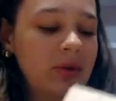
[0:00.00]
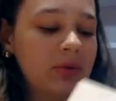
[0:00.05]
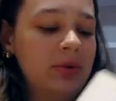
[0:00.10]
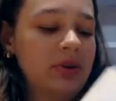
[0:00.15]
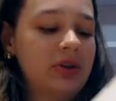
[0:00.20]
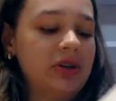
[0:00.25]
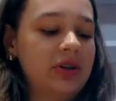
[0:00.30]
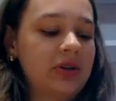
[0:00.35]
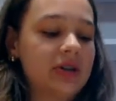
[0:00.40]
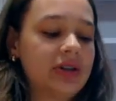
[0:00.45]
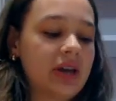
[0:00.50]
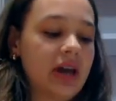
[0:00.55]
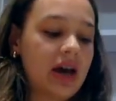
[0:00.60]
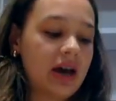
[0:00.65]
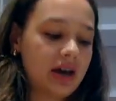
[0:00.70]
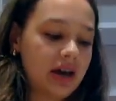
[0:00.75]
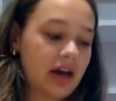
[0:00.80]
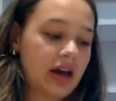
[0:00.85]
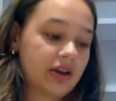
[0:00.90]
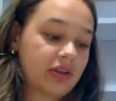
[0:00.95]
which is,
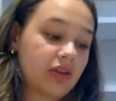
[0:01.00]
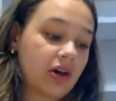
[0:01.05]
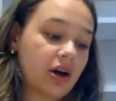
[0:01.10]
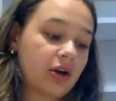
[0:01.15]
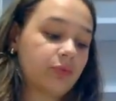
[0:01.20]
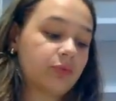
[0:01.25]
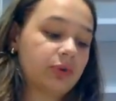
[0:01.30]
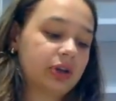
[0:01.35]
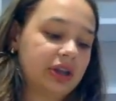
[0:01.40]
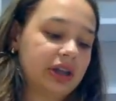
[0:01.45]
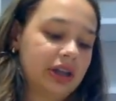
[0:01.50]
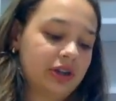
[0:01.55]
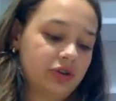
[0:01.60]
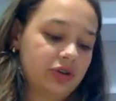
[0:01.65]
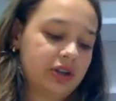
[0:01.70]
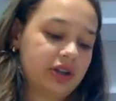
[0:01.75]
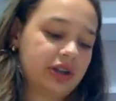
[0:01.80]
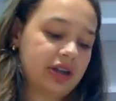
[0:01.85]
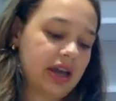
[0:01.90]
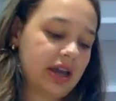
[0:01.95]
I thought, really
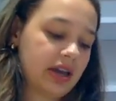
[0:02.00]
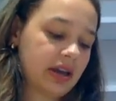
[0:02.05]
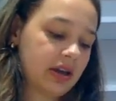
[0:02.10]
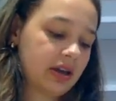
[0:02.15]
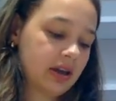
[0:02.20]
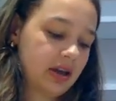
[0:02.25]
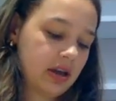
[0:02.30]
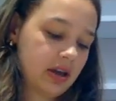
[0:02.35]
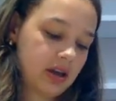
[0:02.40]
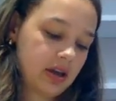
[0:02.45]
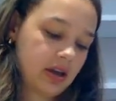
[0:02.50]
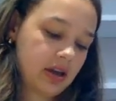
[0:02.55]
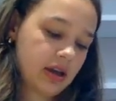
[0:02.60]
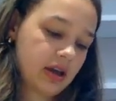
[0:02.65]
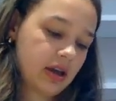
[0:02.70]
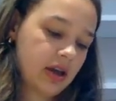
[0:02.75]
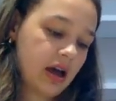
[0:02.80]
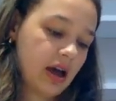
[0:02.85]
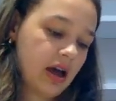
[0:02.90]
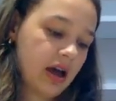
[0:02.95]
interesting
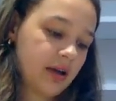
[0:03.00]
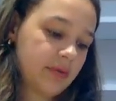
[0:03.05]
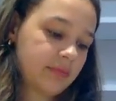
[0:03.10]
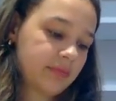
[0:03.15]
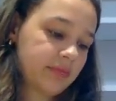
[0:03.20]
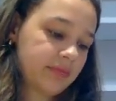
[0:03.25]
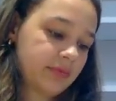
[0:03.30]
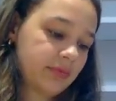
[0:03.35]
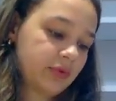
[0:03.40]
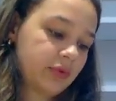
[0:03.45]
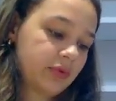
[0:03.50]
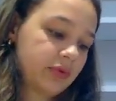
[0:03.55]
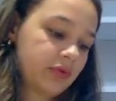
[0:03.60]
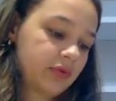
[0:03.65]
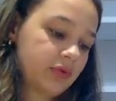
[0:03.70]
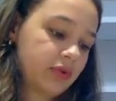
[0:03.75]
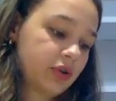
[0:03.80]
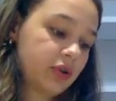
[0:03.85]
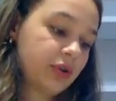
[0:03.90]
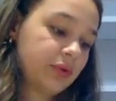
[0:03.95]

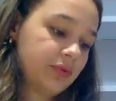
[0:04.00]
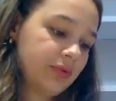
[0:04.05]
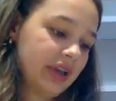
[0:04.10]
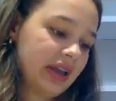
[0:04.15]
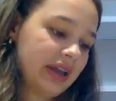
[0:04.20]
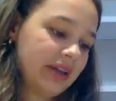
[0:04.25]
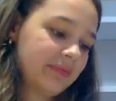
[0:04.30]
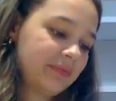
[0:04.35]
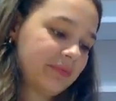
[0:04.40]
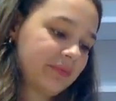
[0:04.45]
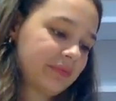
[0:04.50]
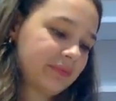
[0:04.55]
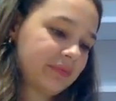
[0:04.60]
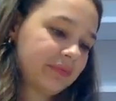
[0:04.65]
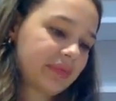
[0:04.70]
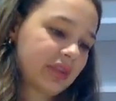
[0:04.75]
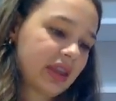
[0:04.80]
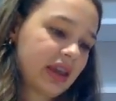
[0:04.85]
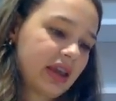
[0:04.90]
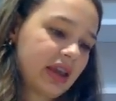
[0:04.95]
to read.
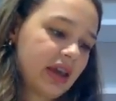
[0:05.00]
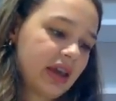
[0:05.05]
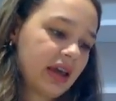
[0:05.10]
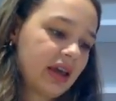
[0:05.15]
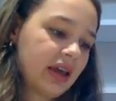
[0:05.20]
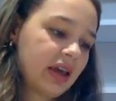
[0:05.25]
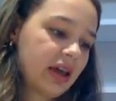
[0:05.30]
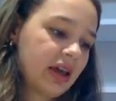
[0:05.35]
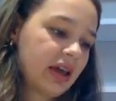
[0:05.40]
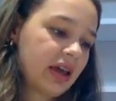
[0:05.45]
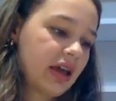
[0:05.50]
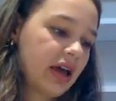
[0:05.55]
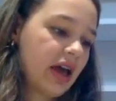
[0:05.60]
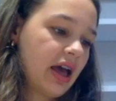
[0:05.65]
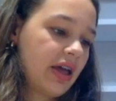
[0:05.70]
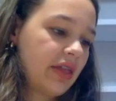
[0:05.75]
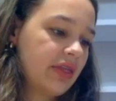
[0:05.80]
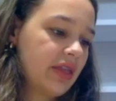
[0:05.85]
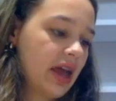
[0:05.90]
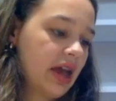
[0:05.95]

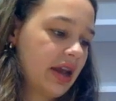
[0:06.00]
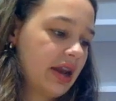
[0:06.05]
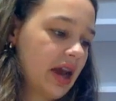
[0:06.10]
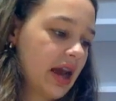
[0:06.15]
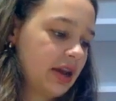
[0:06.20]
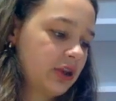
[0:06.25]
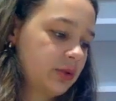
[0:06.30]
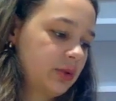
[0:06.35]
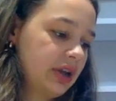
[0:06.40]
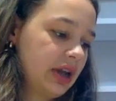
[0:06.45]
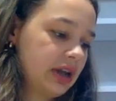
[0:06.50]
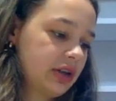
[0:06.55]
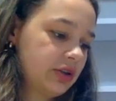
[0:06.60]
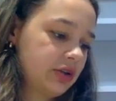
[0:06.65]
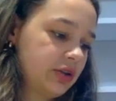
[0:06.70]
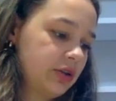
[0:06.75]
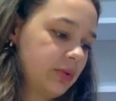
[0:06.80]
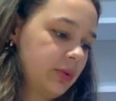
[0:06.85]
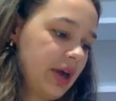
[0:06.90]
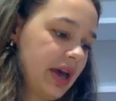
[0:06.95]
And then as we get
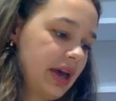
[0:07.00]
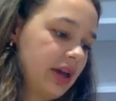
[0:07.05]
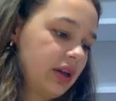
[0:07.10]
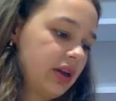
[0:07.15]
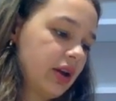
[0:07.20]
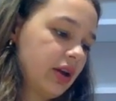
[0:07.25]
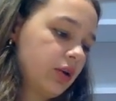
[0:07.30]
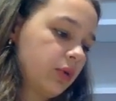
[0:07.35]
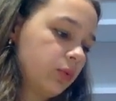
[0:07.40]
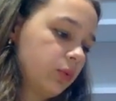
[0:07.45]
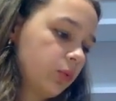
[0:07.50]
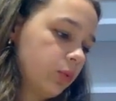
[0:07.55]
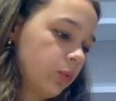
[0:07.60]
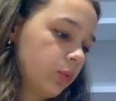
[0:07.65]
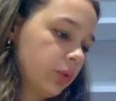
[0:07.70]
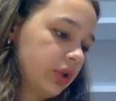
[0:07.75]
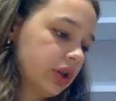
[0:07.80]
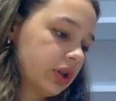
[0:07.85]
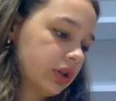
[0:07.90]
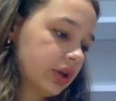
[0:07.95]
into it,
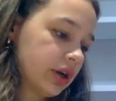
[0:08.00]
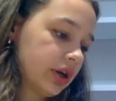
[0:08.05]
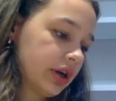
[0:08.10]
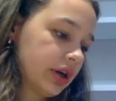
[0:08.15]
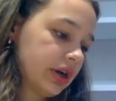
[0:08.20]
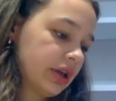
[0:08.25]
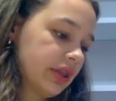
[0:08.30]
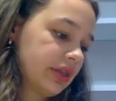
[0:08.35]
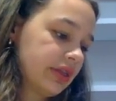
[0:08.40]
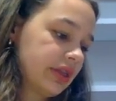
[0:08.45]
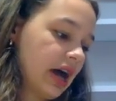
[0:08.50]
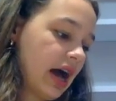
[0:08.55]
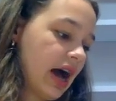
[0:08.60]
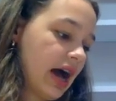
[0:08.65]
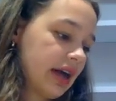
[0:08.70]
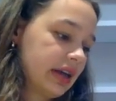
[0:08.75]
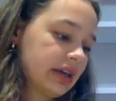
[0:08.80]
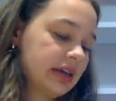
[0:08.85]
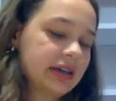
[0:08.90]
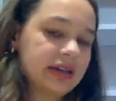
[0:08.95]
we learn
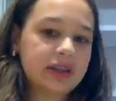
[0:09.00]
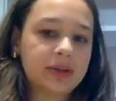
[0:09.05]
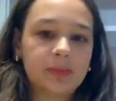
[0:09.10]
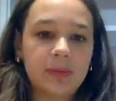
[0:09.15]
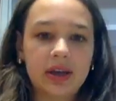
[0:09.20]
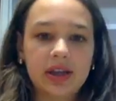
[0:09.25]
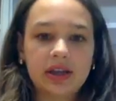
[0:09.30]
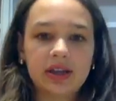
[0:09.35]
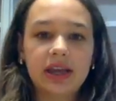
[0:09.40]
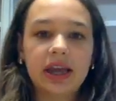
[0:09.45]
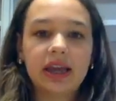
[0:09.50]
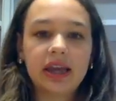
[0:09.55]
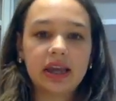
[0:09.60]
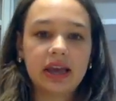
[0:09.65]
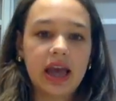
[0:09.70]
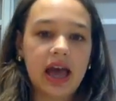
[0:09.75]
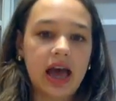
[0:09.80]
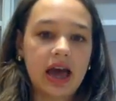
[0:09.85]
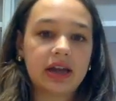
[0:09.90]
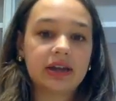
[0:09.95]
that he's been
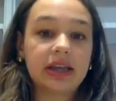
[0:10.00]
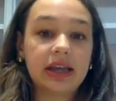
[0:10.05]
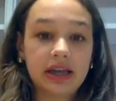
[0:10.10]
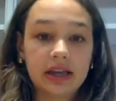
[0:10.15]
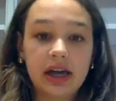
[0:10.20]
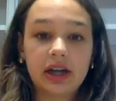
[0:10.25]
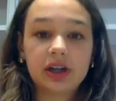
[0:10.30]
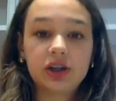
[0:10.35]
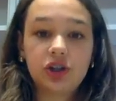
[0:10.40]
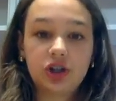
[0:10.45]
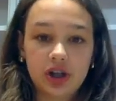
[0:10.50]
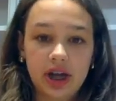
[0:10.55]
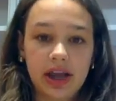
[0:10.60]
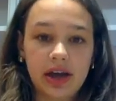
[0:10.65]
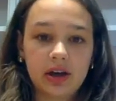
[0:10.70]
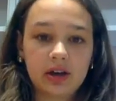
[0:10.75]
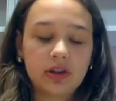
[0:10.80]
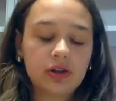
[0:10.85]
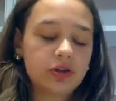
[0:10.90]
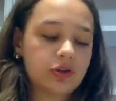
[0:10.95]
taken out of
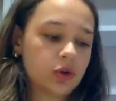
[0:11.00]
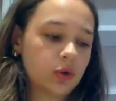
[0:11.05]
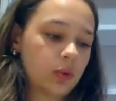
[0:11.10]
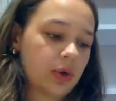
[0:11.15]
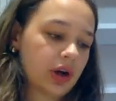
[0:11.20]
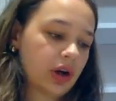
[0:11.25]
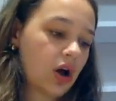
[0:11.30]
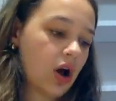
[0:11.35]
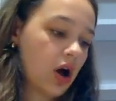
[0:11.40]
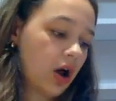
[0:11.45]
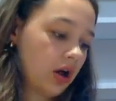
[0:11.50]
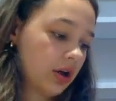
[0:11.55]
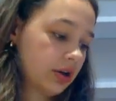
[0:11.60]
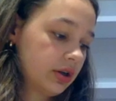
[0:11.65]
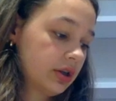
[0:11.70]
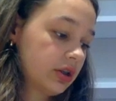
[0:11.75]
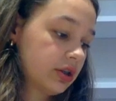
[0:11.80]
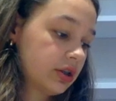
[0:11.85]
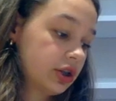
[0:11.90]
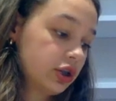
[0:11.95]
jail to work
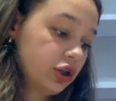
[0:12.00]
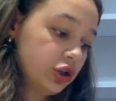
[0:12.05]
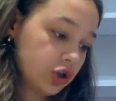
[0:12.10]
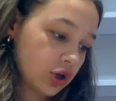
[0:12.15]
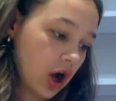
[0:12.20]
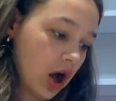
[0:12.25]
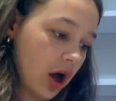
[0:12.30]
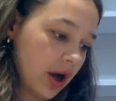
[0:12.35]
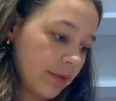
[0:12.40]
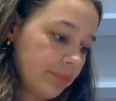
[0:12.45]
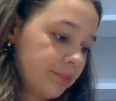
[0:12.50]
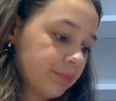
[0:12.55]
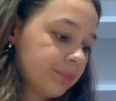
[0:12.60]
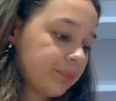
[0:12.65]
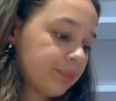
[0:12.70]
on this job,